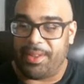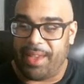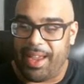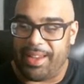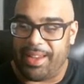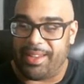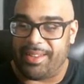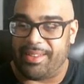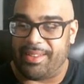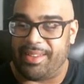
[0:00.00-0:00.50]
I
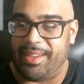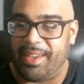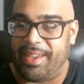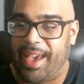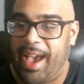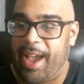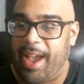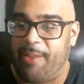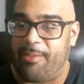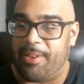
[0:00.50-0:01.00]
didn't see
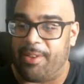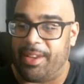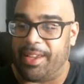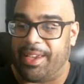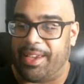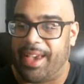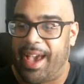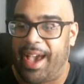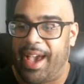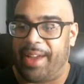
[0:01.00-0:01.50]
Kyron
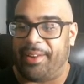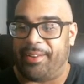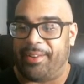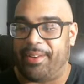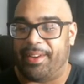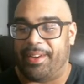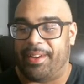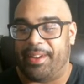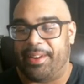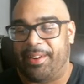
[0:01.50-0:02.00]
and Connor
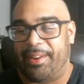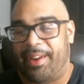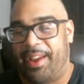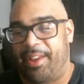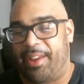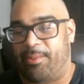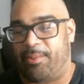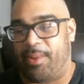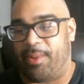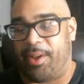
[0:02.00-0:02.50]
in here
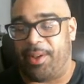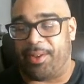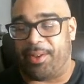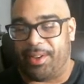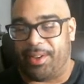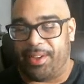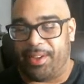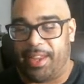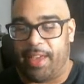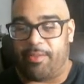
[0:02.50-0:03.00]
as well.
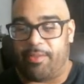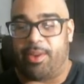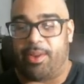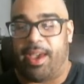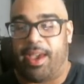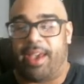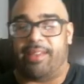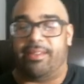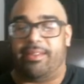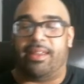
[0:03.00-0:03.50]
Good to have you
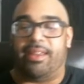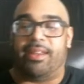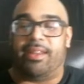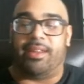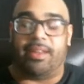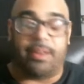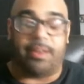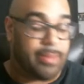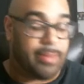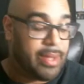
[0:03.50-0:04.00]
guys in
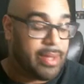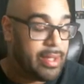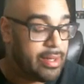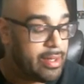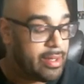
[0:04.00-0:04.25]
here, man.